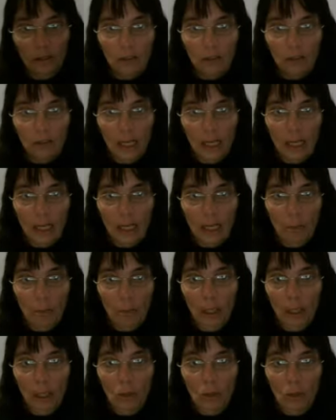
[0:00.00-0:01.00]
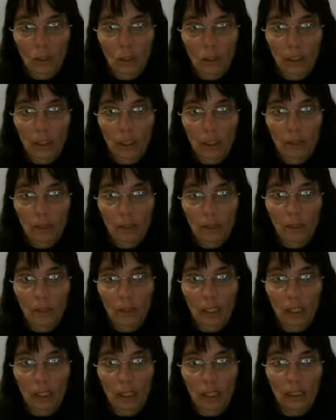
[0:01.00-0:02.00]
I got a big one,
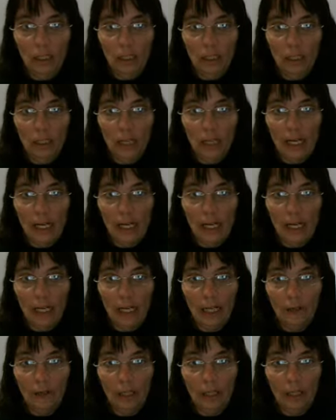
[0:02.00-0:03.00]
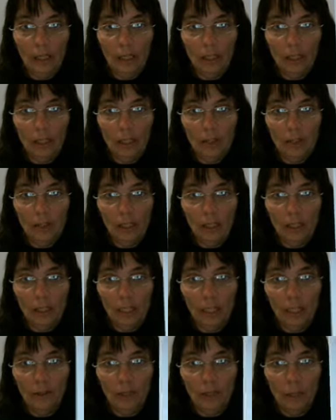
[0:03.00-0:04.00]
but I can't carry that. I don't like
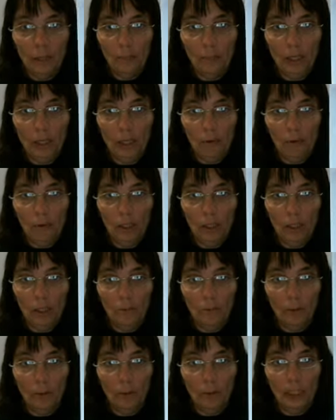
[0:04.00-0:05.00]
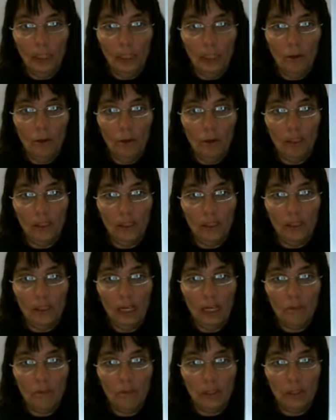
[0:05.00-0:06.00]
carrying that big one when we go out of
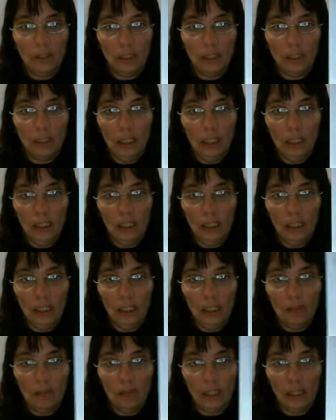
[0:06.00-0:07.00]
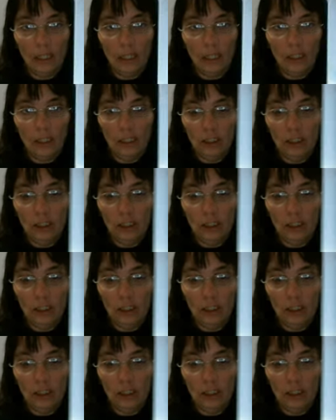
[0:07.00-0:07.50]
town with the kids, so I got this